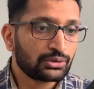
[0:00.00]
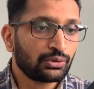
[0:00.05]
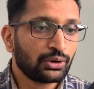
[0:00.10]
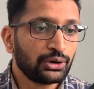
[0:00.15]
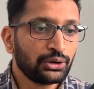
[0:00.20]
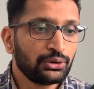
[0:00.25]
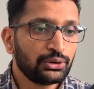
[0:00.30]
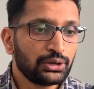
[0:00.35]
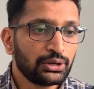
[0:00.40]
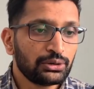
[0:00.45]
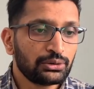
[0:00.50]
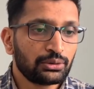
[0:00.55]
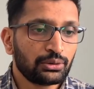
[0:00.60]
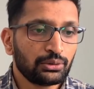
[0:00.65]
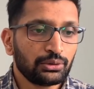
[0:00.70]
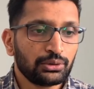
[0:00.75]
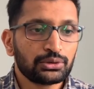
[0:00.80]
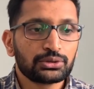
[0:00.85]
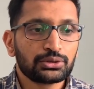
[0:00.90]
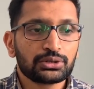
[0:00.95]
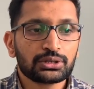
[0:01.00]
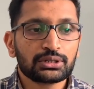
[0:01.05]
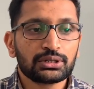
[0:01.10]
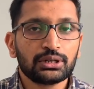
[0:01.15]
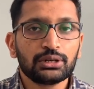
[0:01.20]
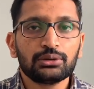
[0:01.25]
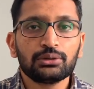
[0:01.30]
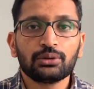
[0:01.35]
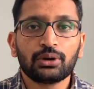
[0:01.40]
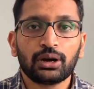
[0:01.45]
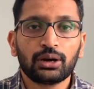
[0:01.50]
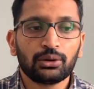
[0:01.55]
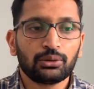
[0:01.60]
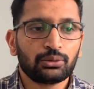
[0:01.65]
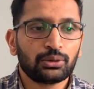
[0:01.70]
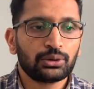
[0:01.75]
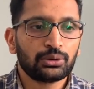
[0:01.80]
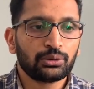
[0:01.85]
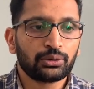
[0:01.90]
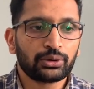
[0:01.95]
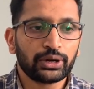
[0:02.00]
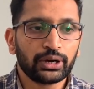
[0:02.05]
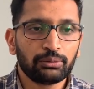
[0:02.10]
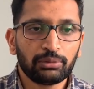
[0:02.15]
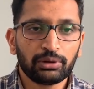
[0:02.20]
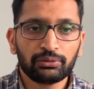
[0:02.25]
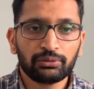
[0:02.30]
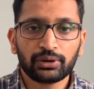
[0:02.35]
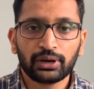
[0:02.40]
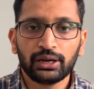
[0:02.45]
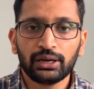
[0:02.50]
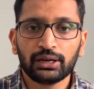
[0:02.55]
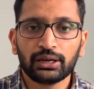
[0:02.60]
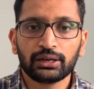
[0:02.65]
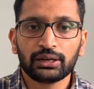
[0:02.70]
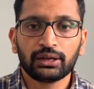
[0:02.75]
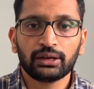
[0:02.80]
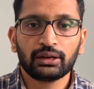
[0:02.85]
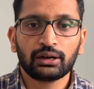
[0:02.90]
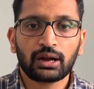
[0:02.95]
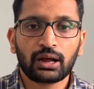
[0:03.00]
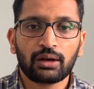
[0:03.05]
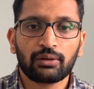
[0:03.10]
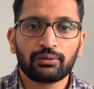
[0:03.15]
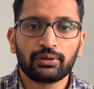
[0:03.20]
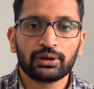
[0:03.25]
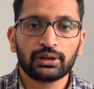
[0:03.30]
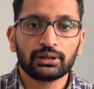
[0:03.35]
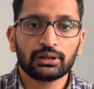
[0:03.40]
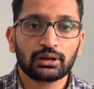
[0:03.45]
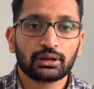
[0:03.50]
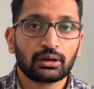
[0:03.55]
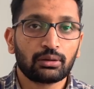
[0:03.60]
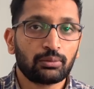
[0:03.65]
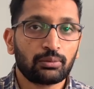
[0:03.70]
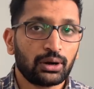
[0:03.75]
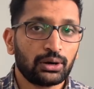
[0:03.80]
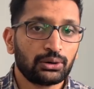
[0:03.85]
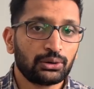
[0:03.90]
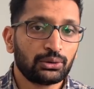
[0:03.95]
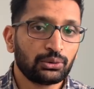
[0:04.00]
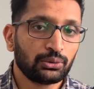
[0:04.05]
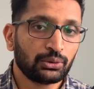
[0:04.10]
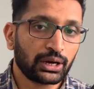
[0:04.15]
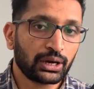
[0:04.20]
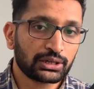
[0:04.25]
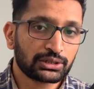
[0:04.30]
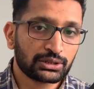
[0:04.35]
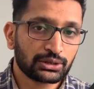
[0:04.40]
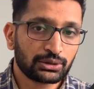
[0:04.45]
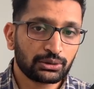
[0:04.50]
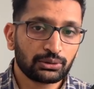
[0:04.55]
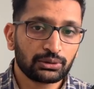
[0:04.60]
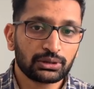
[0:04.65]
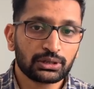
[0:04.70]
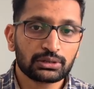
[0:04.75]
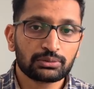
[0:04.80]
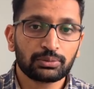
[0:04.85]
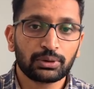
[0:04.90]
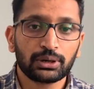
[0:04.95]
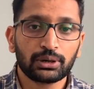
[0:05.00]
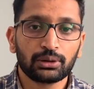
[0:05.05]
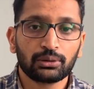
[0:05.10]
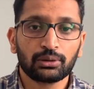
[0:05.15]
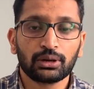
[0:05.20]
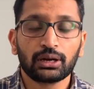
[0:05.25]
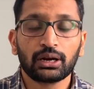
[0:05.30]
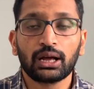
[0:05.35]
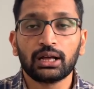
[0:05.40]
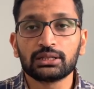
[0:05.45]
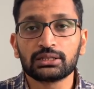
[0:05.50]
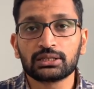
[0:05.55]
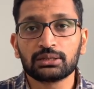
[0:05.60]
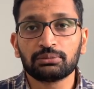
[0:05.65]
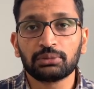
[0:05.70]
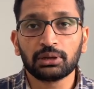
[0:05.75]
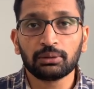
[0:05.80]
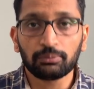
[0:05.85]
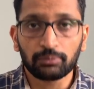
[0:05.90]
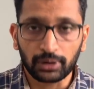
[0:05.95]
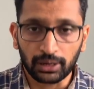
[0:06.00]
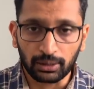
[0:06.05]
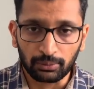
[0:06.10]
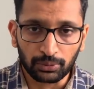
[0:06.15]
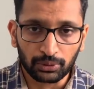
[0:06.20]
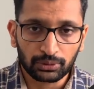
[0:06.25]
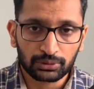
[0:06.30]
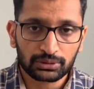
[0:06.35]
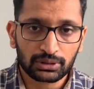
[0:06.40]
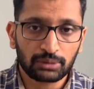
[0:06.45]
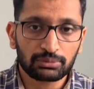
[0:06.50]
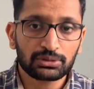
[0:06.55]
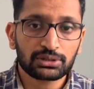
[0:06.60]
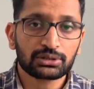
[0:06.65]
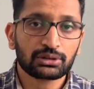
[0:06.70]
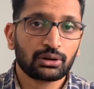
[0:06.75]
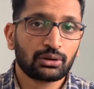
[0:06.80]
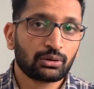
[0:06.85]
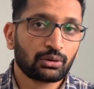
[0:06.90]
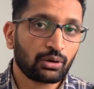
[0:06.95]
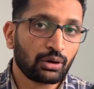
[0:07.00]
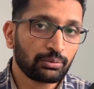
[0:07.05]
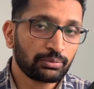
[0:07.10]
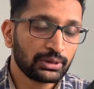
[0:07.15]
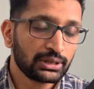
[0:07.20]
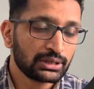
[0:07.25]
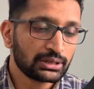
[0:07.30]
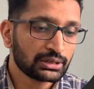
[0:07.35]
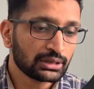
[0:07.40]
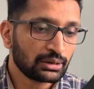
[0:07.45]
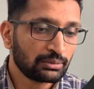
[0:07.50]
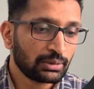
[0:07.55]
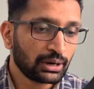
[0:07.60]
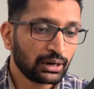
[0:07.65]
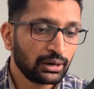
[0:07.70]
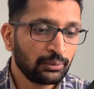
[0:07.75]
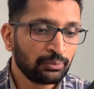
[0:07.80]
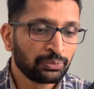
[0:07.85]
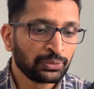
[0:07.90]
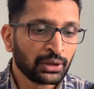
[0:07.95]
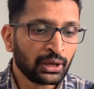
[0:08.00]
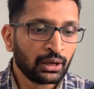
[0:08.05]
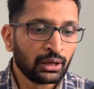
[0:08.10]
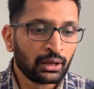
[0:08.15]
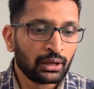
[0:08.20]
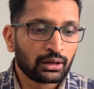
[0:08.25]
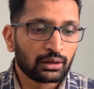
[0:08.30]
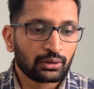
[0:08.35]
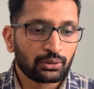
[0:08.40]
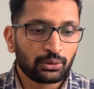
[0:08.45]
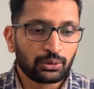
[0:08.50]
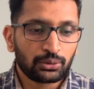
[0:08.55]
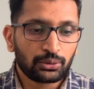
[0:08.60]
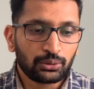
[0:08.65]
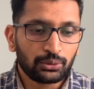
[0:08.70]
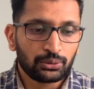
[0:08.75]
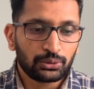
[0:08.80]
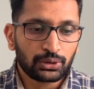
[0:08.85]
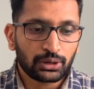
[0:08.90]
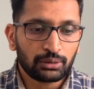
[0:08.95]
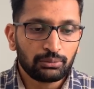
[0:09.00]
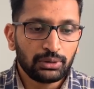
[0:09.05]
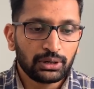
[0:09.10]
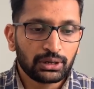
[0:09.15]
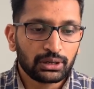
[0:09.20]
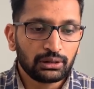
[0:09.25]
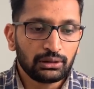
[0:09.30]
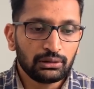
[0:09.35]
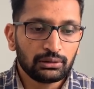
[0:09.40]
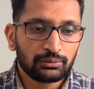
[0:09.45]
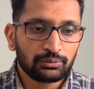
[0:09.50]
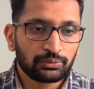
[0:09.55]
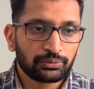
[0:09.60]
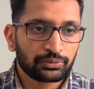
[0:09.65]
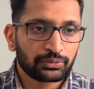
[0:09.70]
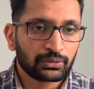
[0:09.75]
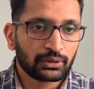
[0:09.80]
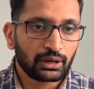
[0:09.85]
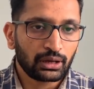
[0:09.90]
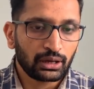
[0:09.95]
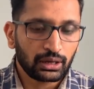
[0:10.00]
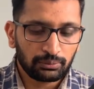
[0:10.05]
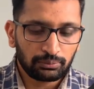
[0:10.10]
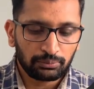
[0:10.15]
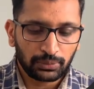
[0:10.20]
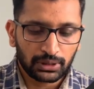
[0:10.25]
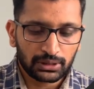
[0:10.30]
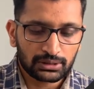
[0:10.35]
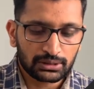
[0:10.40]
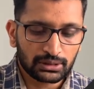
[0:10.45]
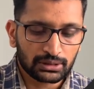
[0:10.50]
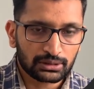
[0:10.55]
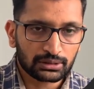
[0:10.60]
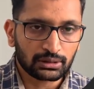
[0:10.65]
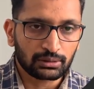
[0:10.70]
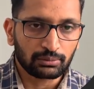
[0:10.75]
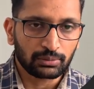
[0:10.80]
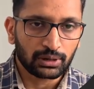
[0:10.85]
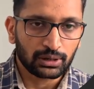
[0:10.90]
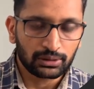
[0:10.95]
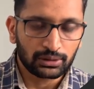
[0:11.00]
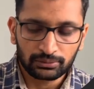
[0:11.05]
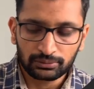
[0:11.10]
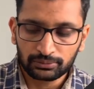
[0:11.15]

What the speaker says: what you need to do, you just need to head over to readme file. And here I have written the command to execute this particular Ansible playbook. So I'm just going to copy this command, go to terminal and paste this command.